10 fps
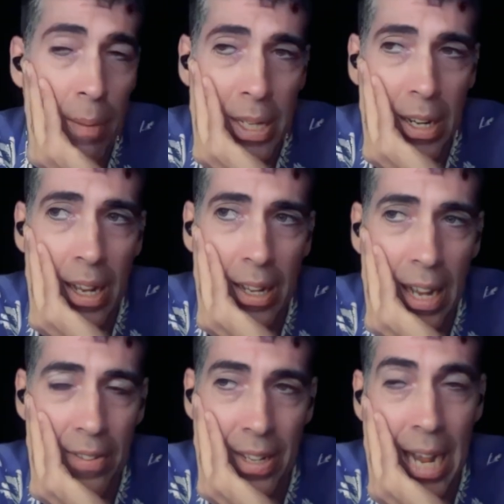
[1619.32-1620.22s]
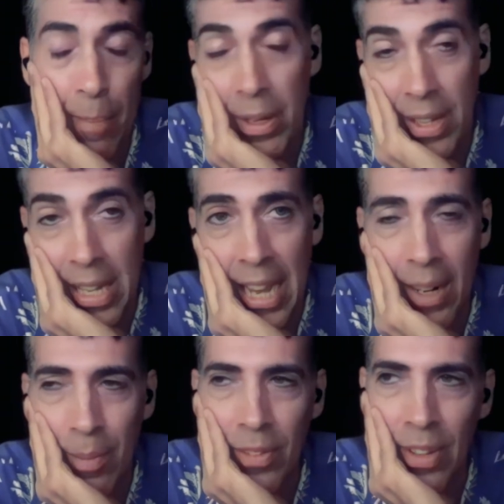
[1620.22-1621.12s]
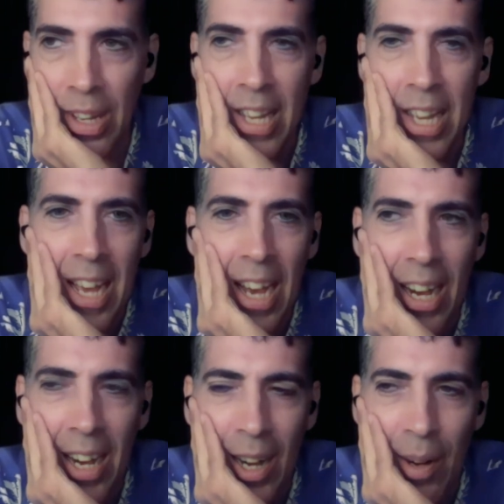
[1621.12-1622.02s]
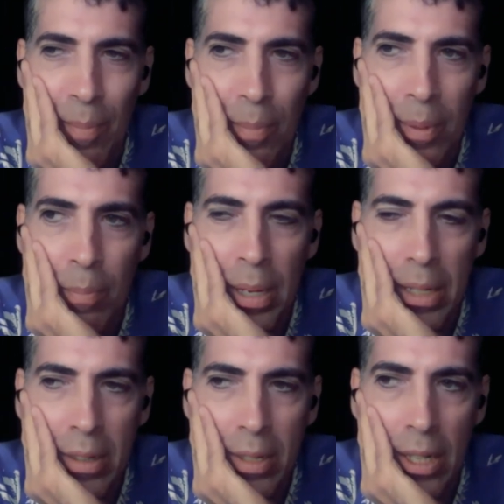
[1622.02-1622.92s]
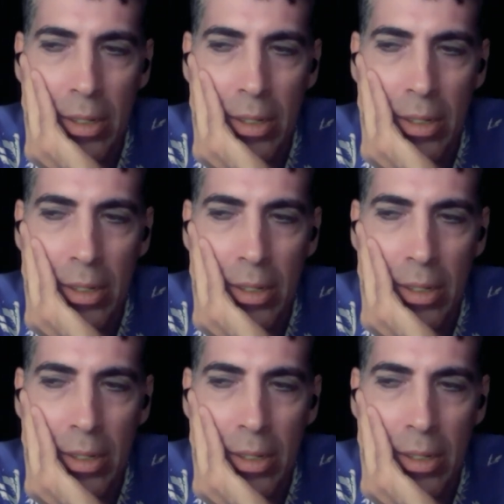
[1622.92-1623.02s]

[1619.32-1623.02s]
I mean, it hasn't happened yet. I'm gonna say. Um, but